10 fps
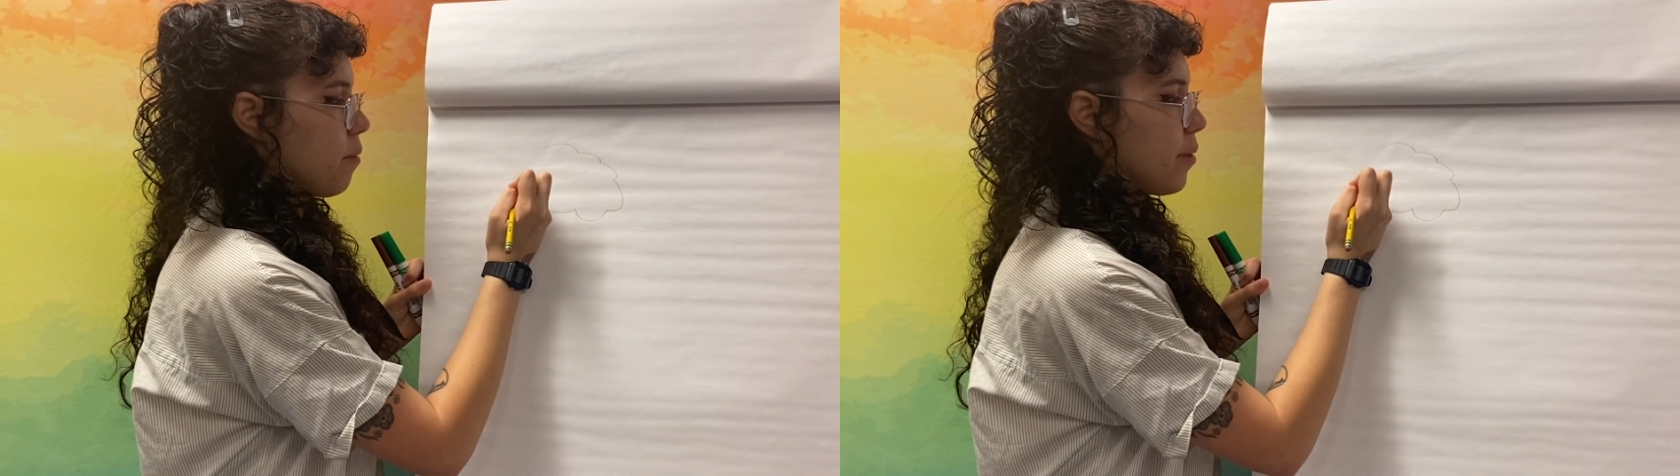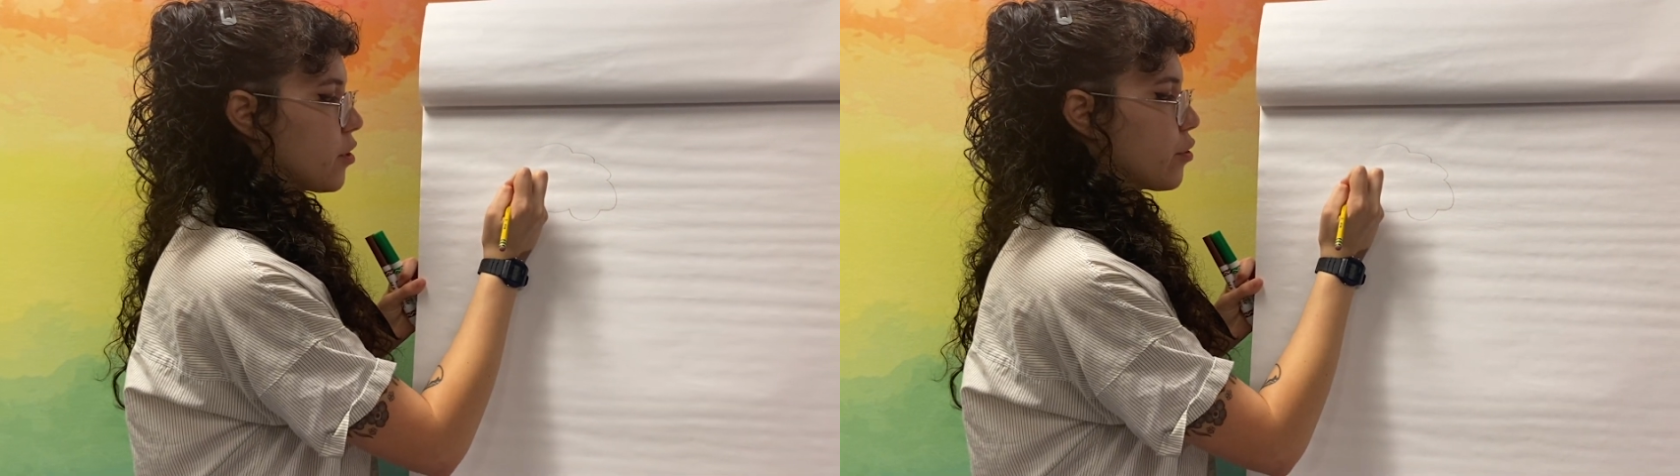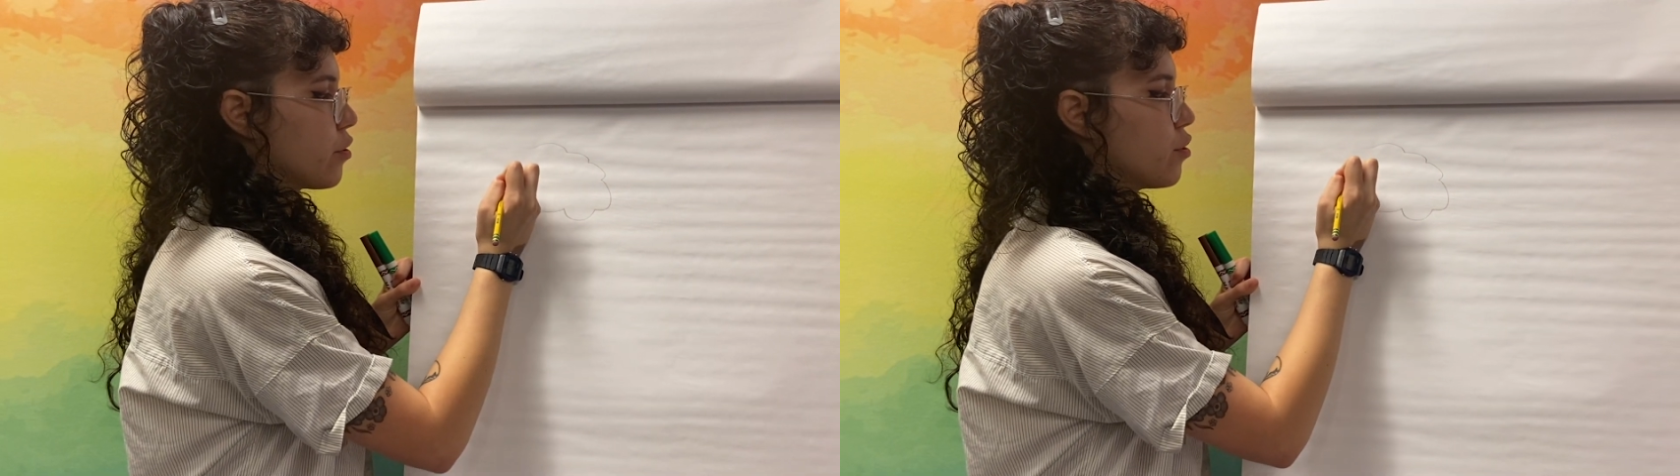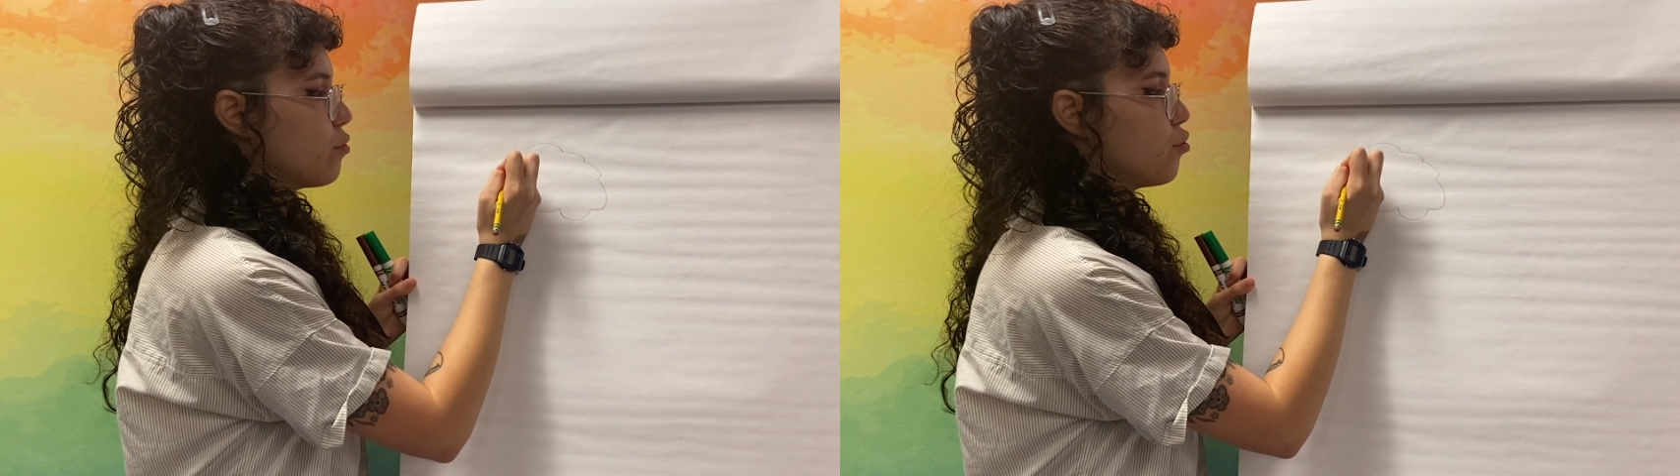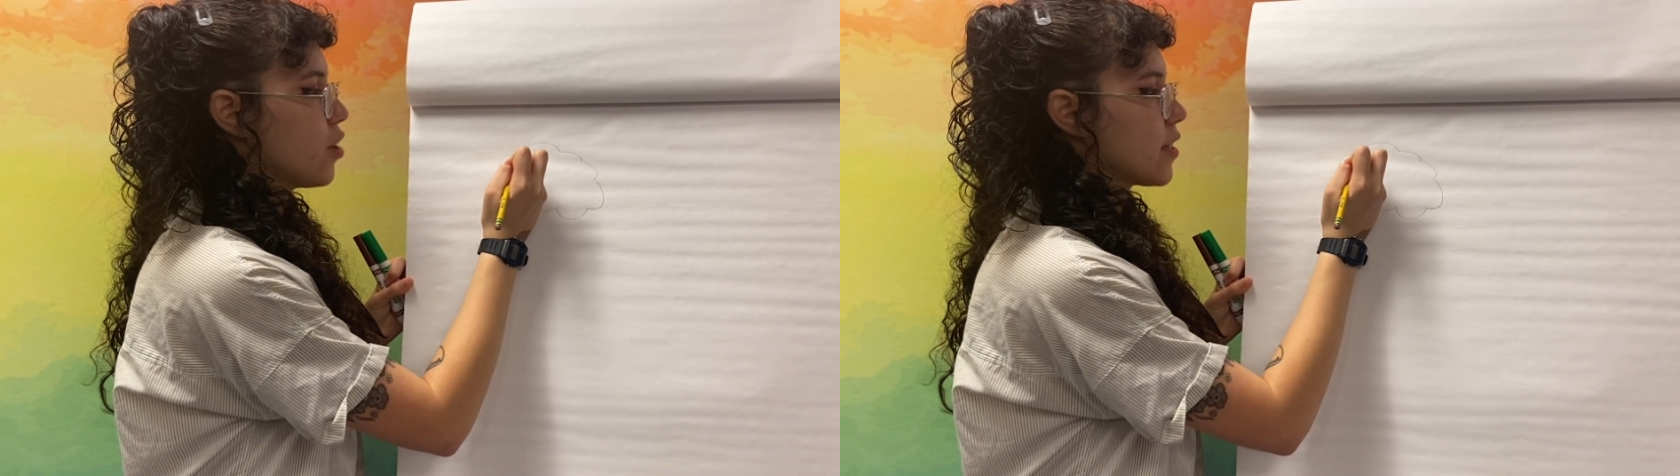Make sure to
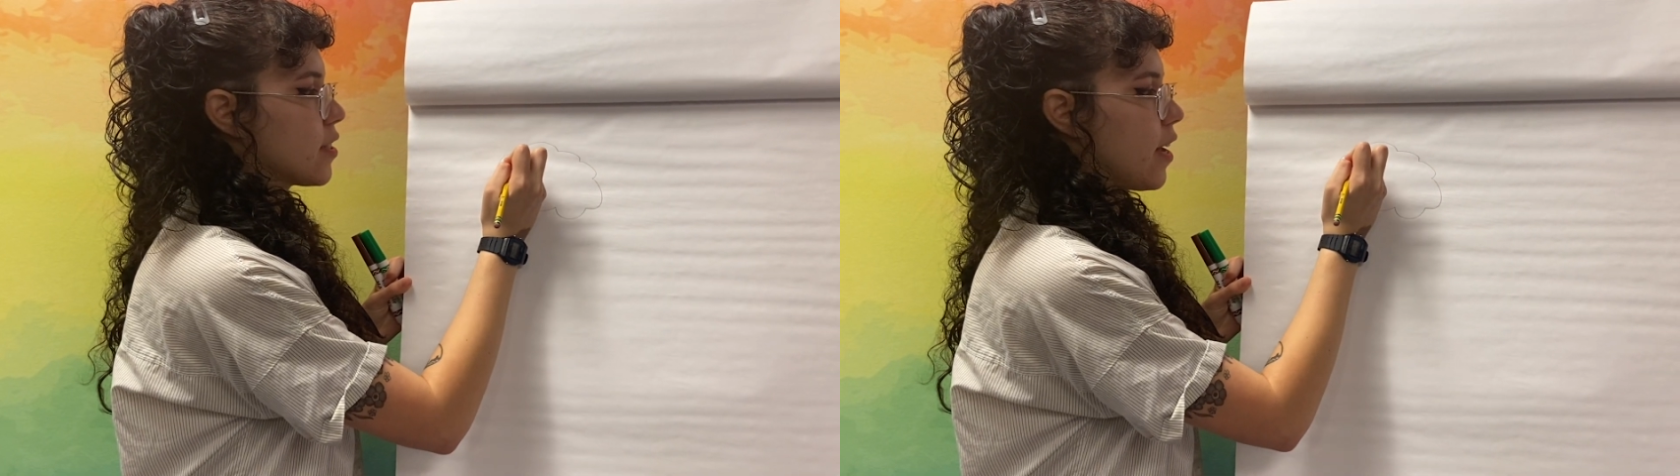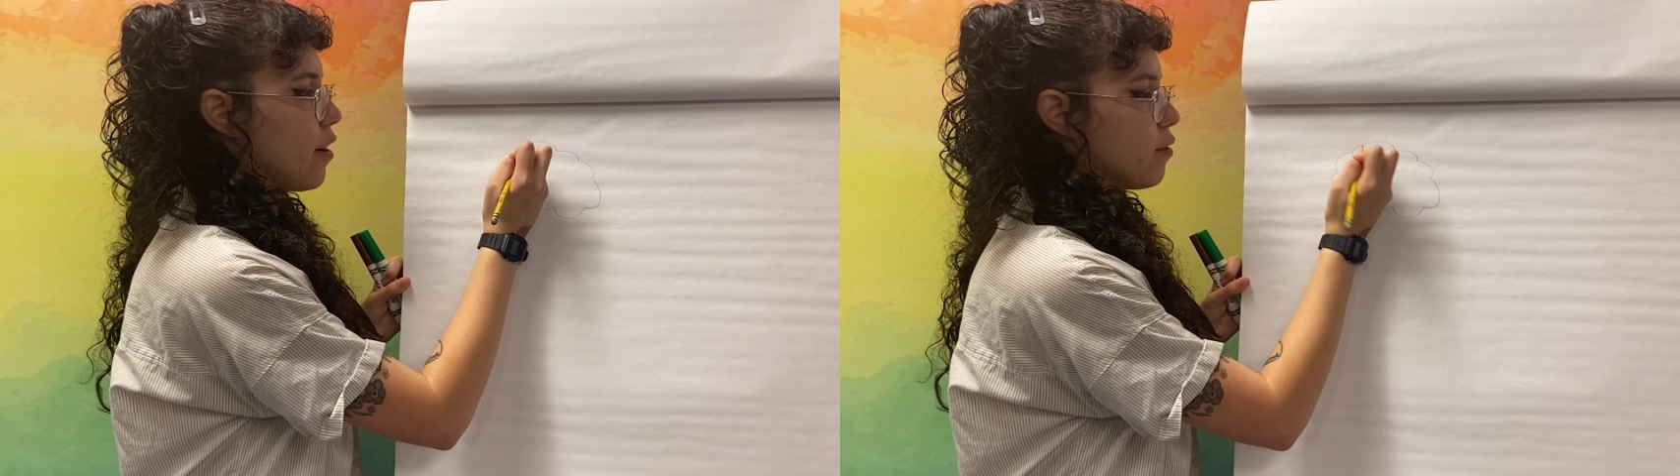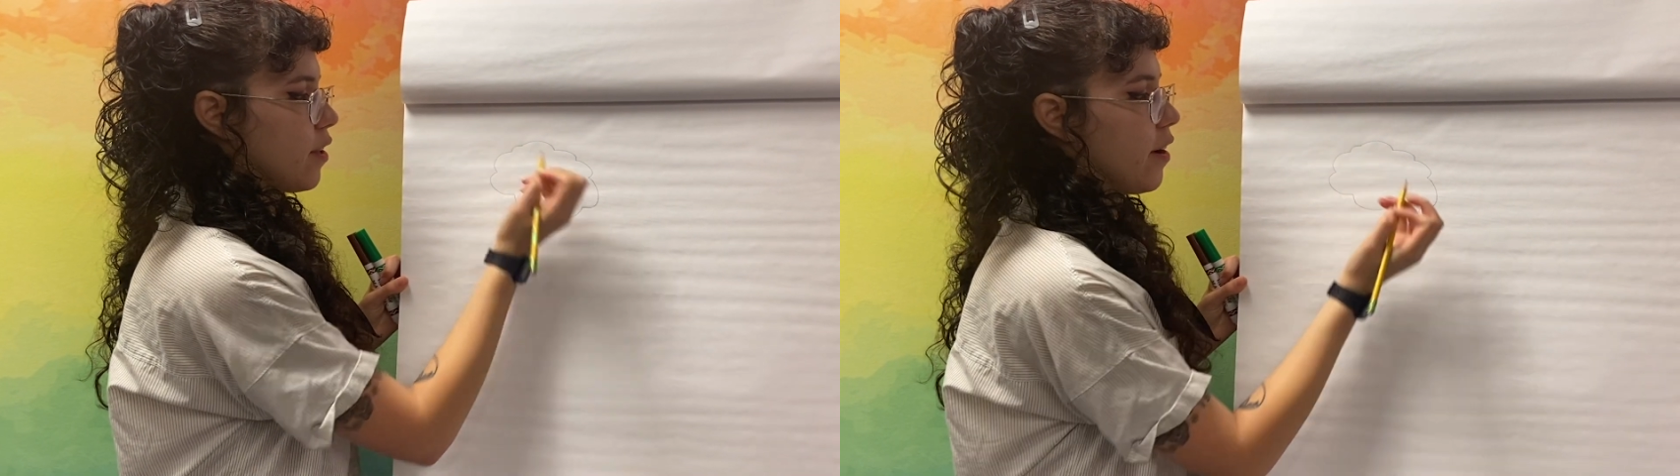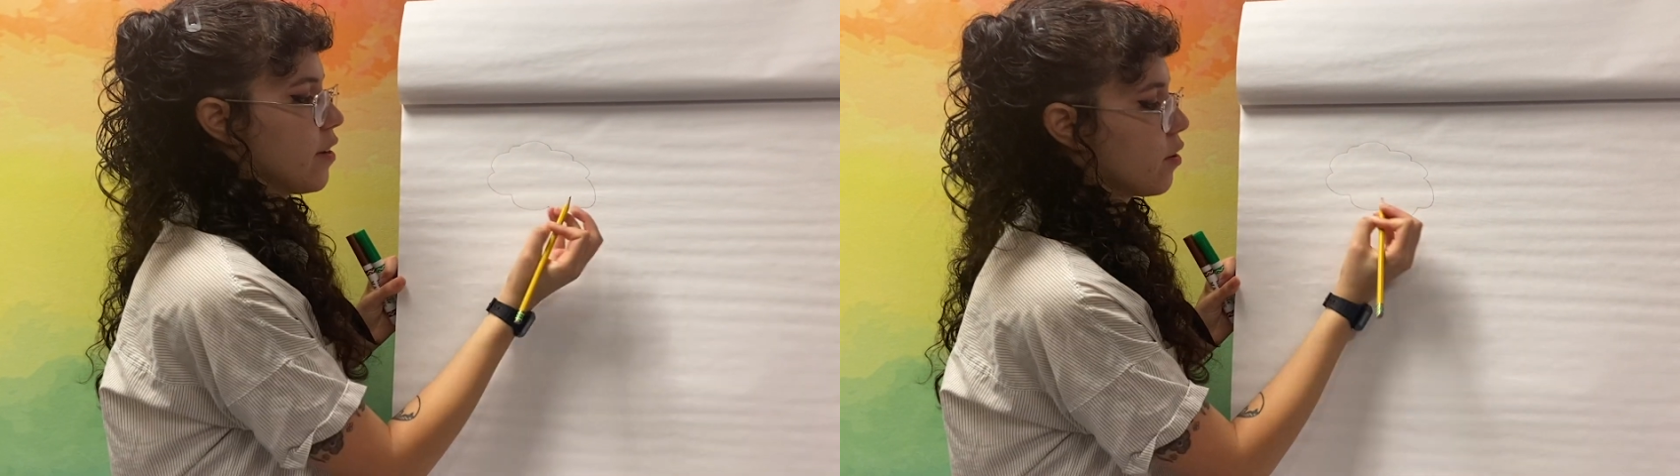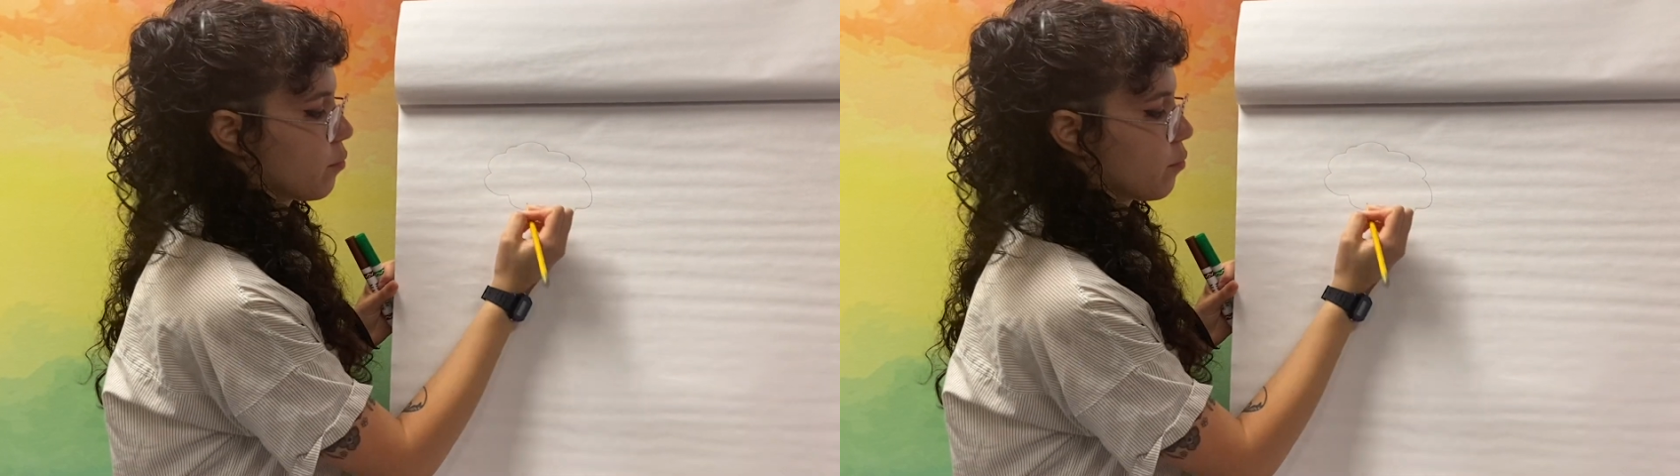do just the outline.